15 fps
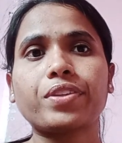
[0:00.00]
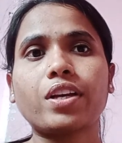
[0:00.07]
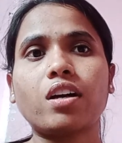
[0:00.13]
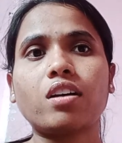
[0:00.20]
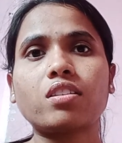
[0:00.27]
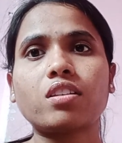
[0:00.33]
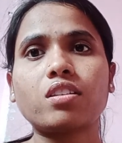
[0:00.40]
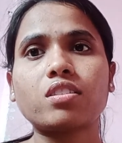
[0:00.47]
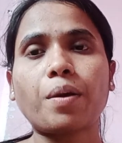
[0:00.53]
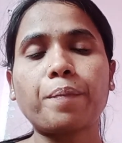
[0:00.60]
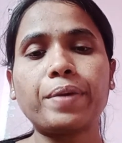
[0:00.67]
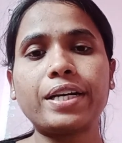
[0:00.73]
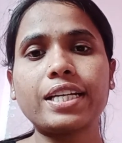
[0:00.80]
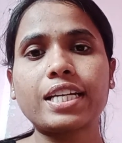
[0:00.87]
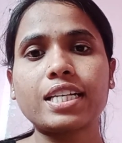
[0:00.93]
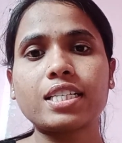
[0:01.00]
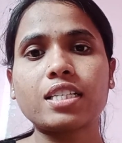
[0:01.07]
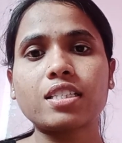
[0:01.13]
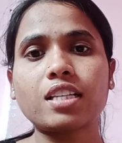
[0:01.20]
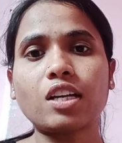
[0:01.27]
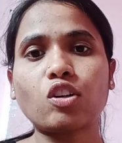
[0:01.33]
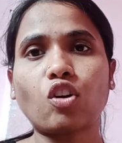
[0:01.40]
Some
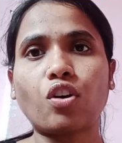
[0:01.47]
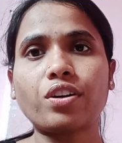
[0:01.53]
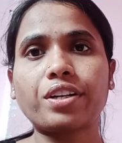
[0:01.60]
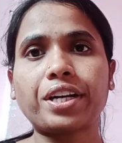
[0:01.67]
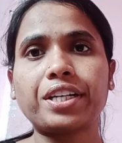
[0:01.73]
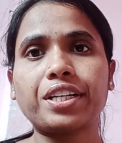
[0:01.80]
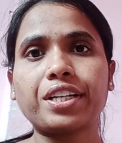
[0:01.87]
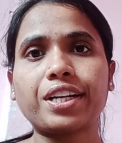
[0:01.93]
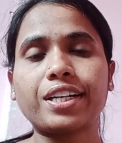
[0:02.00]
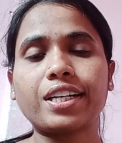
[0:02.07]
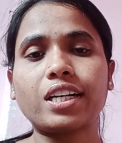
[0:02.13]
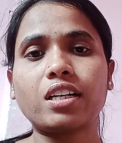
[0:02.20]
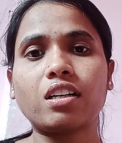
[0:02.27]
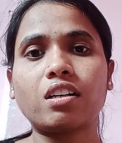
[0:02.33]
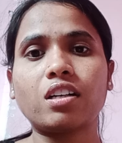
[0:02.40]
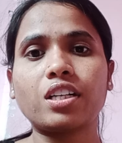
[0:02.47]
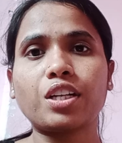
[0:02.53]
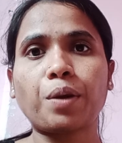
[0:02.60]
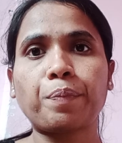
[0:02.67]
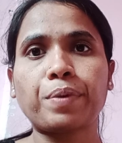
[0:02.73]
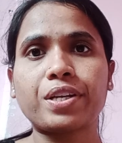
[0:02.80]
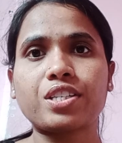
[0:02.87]
medications are contraindicated in
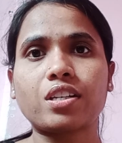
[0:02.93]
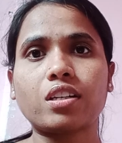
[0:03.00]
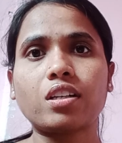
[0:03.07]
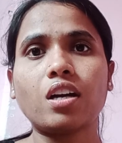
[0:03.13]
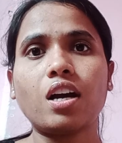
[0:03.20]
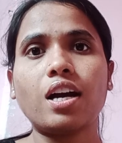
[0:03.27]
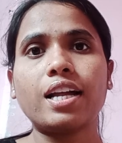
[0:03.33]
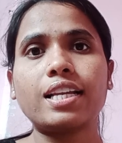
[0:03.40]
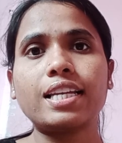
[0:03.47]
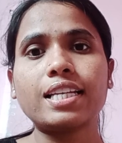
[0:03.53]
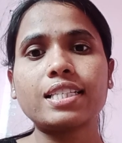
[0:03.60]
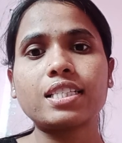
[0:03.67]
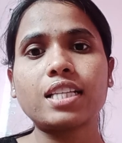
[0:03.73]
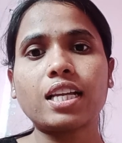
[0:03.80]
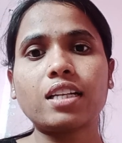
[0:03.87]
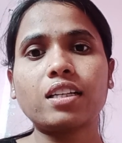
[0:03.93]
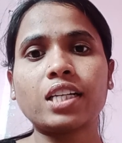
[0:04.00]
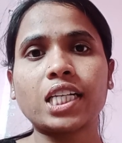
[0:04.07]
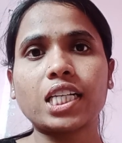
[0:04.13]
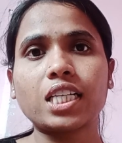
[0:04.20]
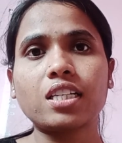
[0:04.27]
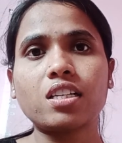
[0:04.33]
a patient less than
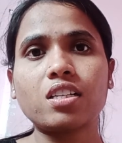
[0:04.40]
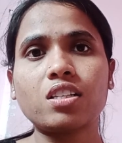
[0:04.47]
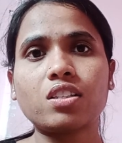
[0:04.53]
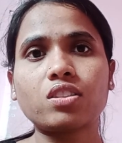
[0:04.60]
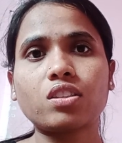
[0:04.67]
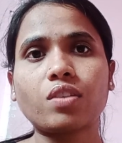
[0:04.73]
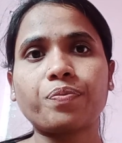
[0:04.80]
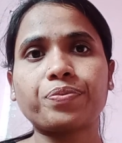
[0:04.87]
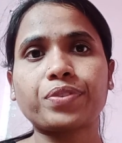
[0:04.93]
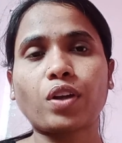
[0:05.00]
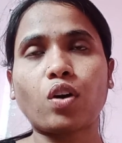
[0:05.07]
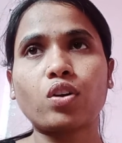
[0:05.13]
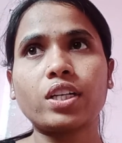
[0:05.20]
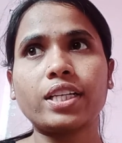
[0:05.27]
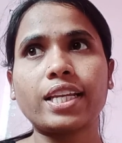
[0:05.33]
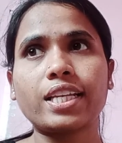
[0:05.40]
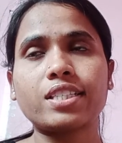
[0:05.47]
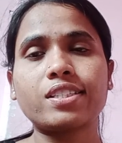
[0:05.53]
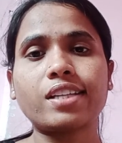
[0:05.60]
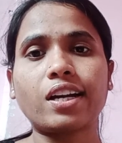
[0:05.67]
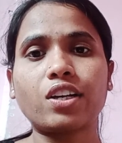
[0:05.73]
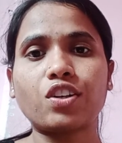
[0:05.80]
18 years or less
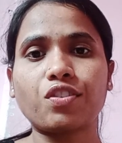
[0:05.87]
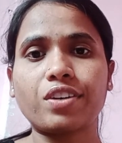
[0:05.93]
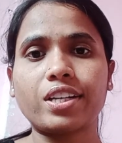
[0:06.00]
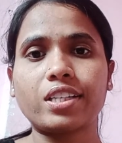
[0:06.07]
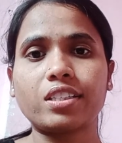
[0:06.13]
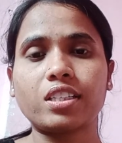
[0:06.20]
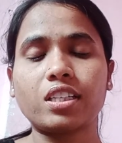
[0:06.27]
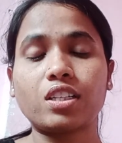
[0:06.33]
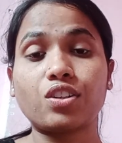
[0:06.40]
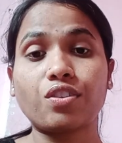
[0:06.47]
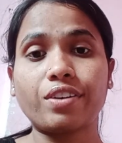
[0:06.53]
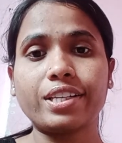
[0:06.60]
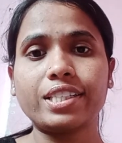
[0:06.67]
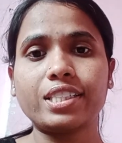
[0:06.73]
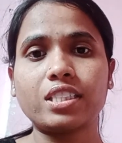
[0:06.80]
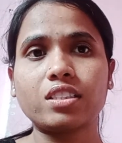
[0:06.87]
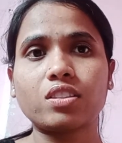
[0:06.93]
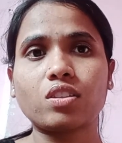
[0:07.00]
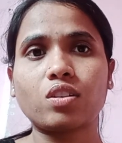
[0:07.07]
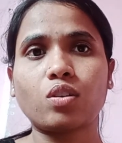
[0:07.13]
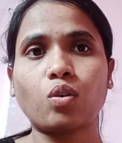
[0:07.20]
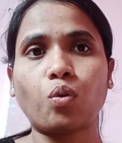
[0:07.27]
than 12 years
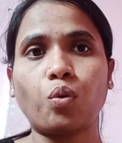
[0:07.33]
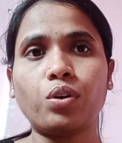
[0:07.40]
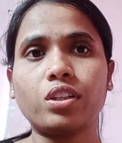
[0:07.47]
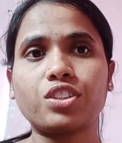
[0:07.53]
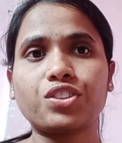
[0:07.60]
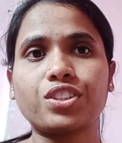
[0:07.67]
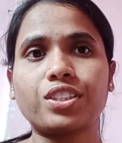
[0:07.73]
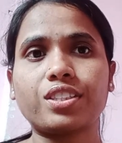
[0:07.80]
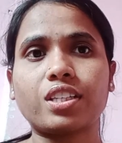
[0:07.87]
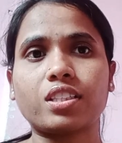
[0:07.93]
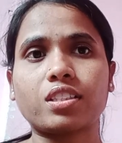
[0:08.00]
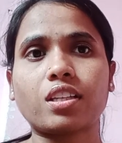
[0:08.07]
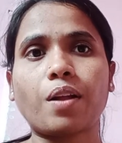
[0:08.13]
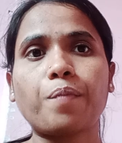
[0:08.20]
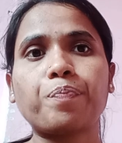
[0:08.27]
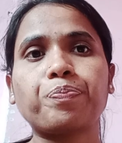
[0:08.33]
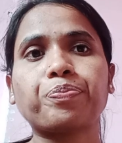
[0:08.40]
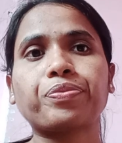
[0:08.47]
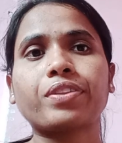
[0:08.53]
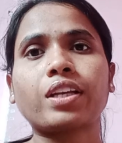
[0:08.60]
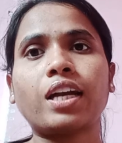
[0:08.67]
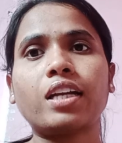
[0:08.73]
old children.
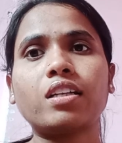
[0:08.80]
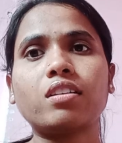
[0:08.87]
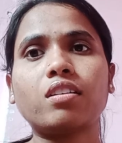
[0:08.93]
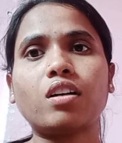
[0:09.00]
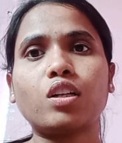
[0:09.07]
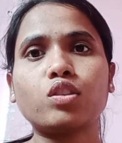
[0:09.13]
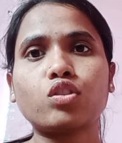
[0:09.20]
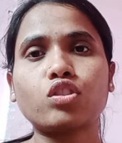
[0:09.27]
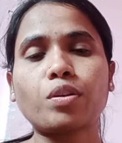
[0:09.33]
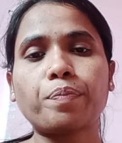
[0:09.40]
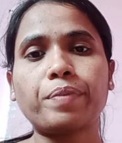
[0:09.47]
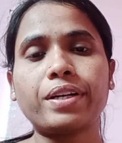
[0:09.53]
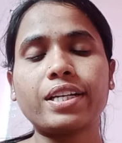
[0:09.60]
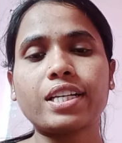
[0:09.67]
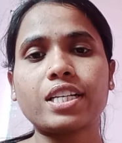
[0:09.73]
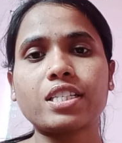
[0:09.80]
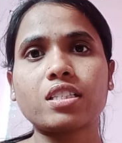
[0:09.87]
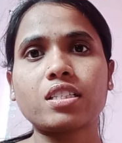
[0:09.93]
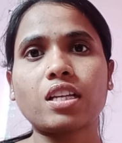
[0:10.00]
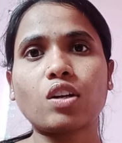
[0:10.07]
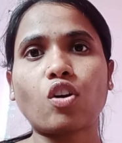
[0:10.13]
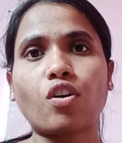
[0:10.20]
And also some
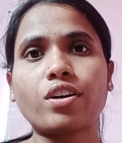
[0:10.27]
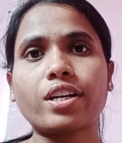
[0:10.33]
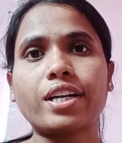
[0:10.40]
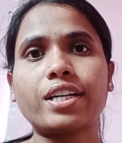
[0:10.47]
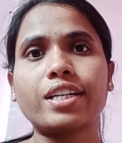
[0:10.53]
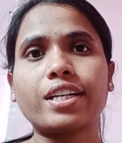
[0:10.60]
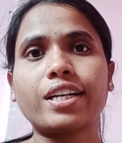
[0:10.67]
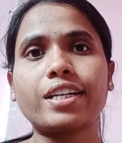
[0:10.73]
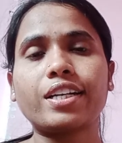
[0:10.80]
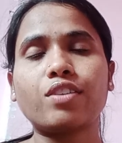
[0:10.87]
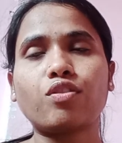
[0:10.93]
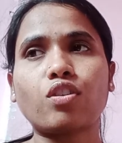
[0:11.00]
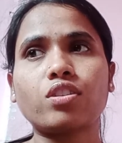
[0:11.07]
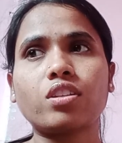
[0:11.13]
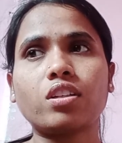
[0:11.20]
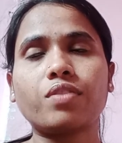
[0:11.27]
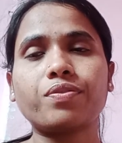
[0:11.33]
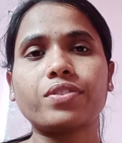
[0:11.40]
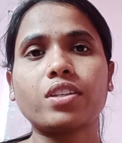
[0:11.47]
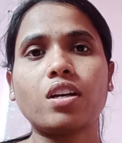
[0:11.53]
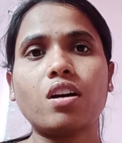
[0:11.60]
medications are contraindicated for the